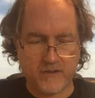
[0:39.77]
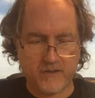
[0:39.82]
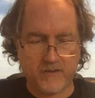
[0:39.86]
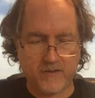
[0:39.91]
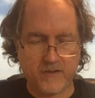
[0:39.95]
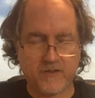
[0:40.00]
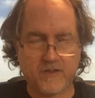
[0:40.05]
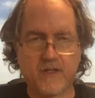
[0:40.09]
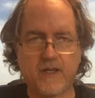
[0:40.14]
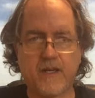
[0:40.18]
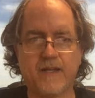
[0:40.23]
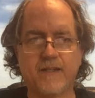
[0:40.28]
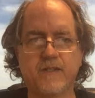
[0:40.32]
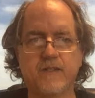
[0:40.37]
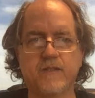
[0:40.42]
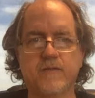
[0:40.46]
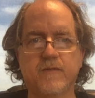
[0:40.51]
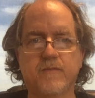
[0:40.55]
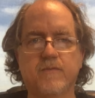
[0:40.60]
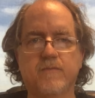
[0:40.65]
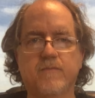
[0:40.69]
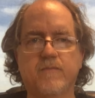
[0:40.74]
Just x
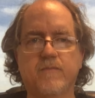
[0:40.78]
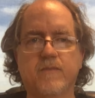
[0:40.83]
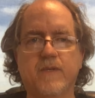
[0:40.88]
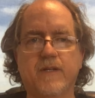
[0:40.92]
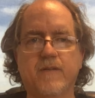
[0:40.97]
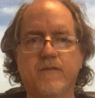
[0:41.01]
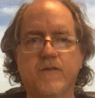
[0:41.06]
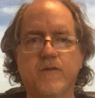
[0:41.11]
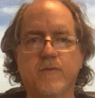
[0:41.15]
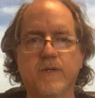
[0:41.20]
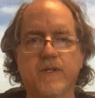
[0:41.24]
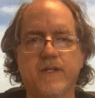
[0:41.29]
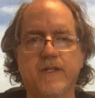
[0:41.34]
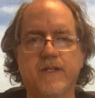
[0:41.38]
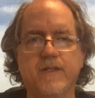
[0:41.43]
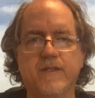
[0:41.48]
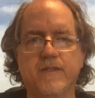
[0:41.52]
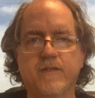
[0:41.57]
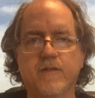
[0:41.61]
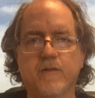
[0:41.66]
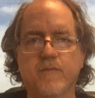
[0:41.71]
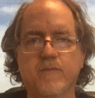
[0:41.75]
is, I don't know what it
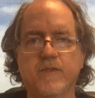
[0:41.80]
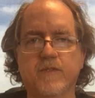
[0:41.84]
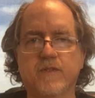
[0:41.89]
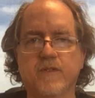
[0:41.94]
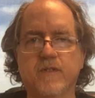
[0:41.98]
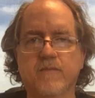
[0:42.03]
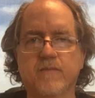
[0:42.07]
is, so I'm just,